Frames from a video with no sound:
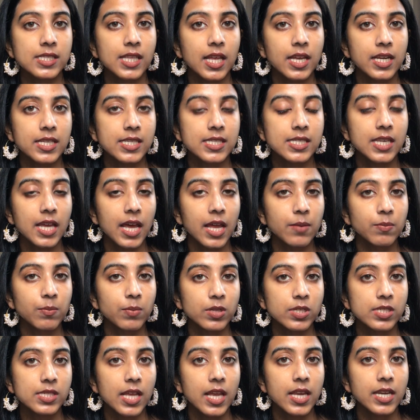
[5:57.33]
that it's
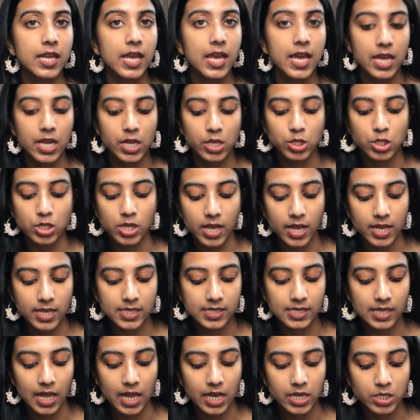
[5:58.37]
10%
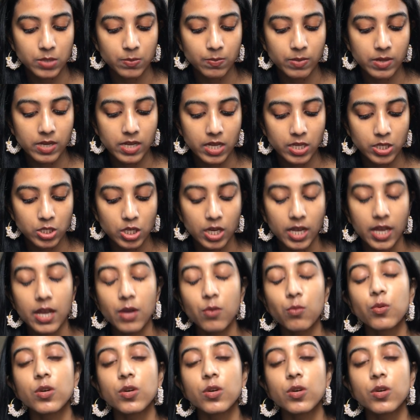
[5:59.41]
AHA/PHA,